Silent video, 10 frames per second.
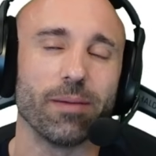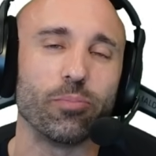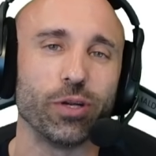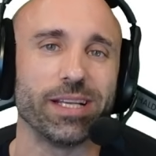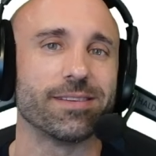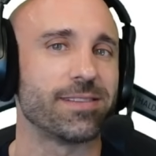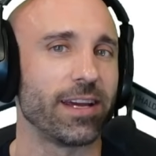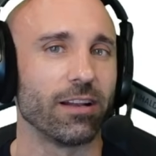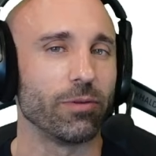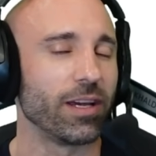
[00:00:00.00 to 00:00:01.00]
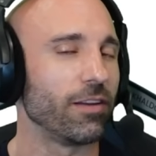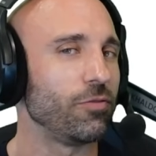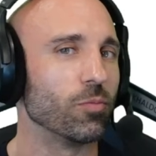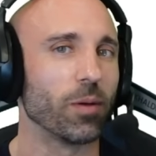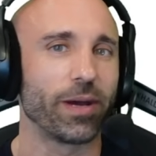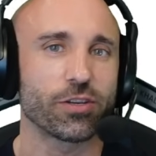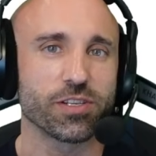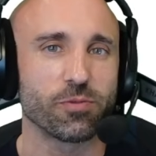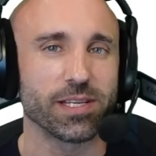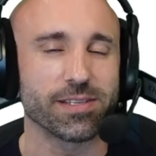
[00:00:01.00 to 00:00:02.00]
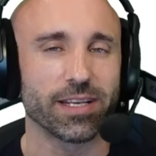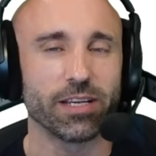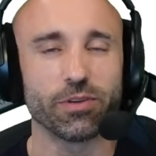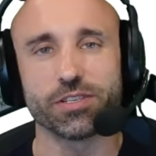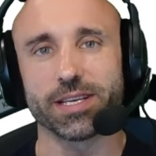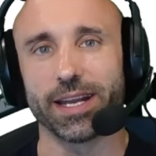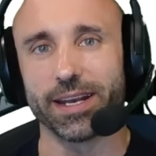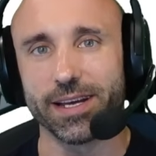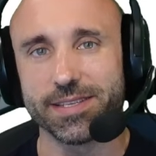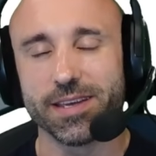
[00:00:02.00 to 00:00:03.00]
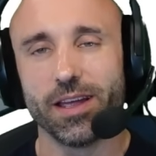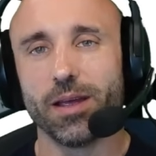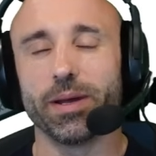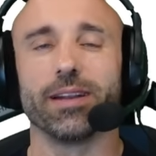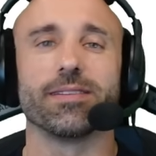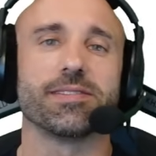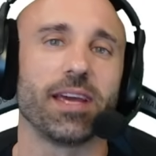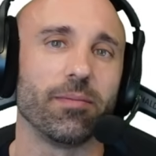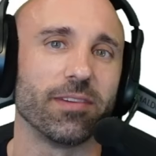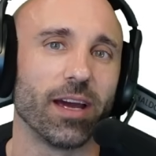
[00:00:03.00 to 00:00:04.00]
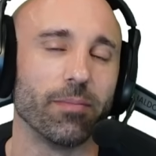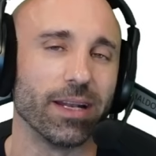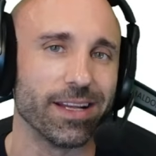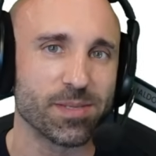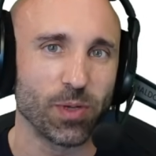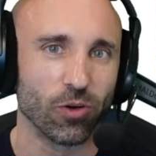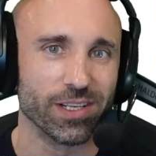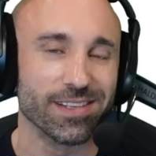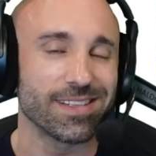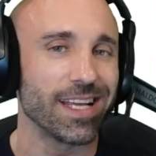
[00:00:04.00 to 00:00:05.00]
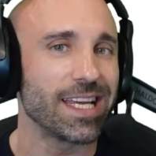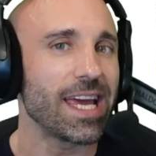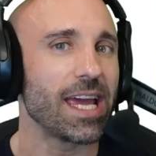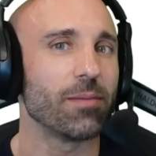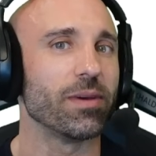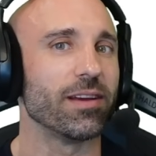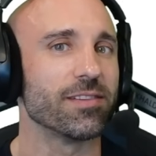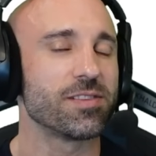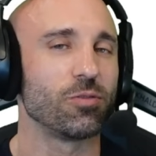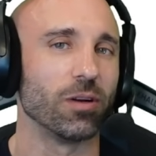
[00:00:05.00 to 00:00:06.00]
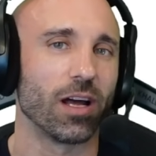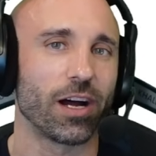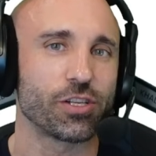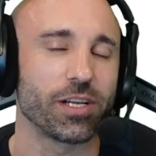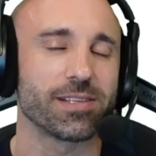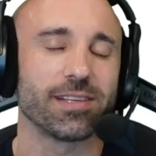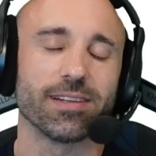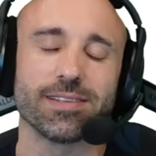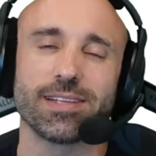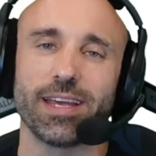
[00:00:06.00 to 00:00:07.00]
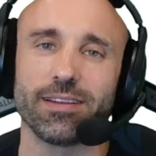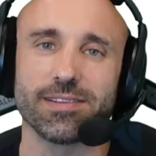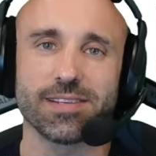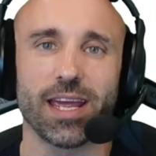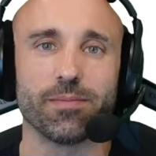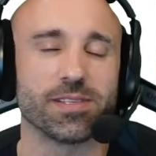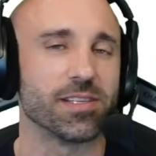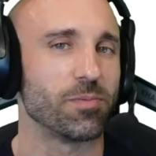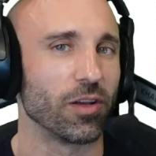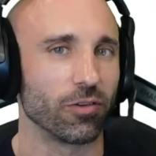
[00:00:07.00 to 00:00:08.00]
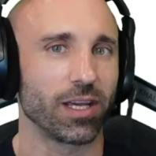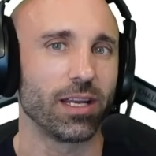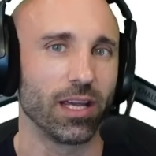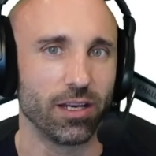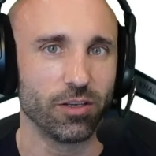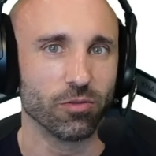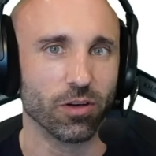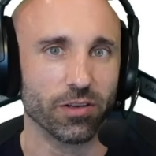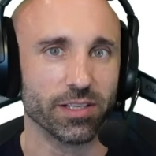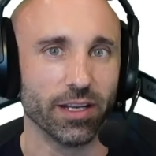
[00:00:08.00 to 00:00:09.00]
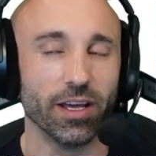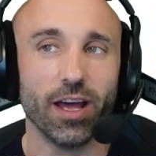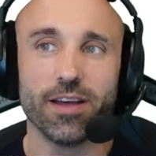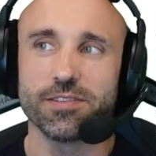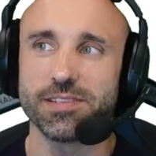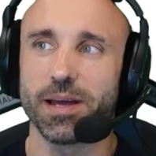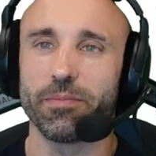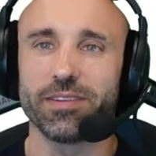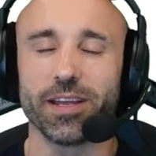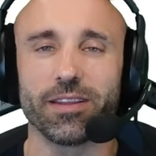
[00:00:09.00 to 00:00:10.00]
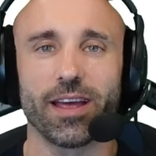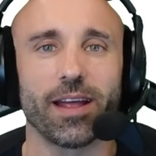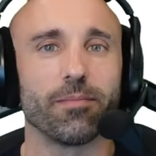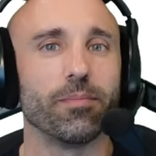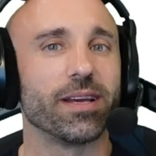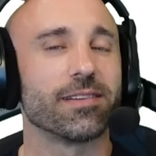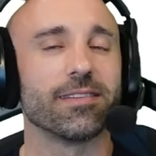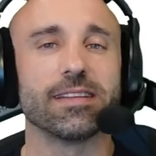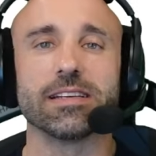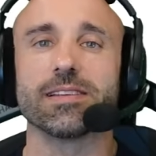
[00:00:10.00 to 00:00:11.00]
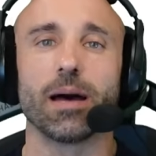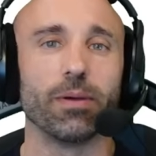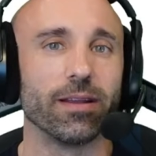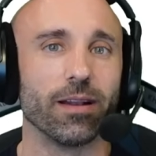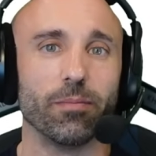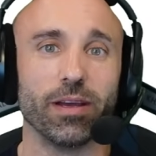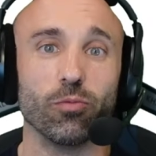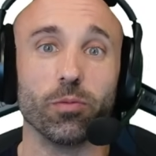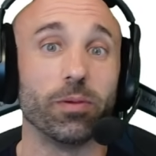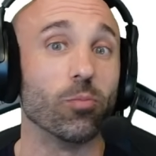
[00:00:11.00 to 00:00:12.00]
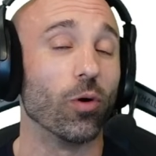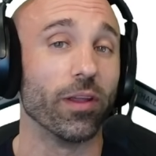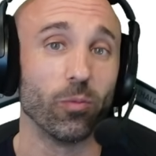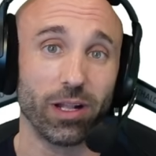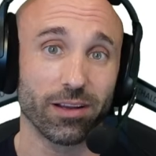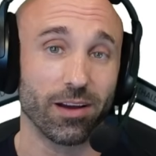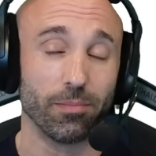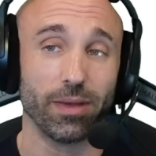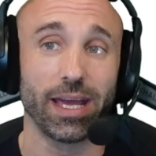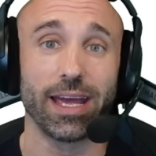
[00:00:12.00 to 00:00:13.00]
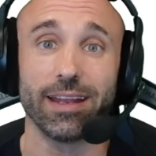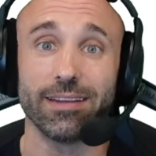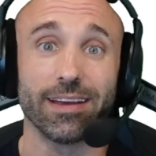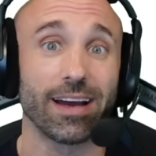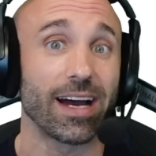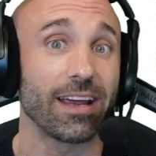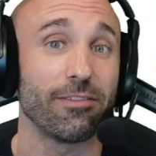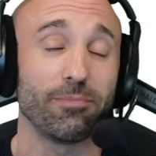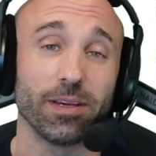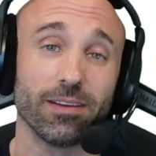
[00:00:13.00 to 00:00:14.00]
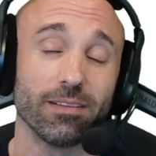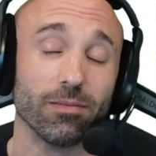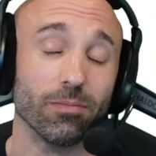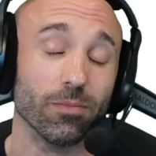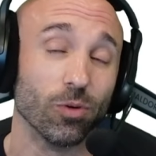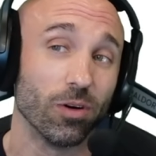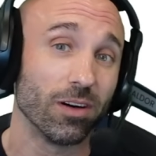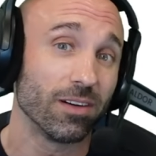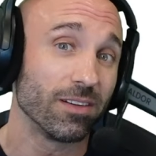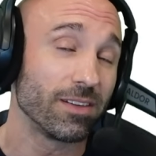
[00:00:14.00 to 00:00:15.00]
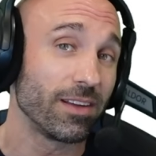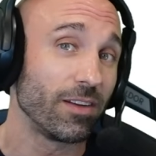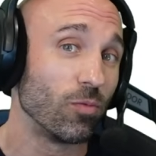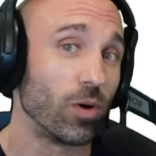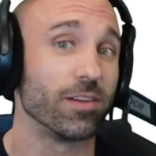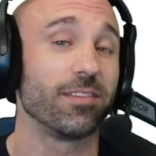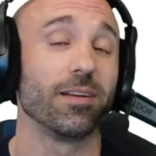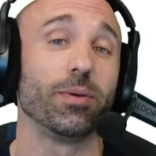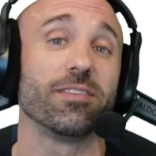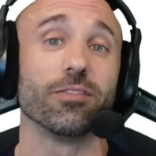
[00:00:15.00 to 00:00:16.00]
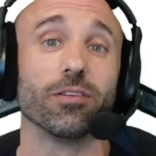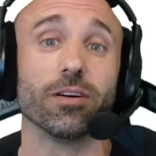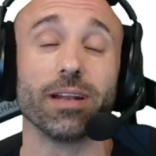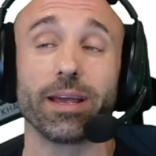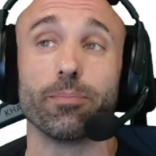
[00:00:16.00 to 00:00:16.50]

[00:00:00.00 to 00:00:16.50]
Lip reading: pretty stale. We get a few more patches recently, which is kind of nice, but at the same time, let's be honest, the game is to a large extent staying the same since we are not getting any new content. So something that mixes things up a little bit would be more than welcome, and I've been more than once a bit so, like,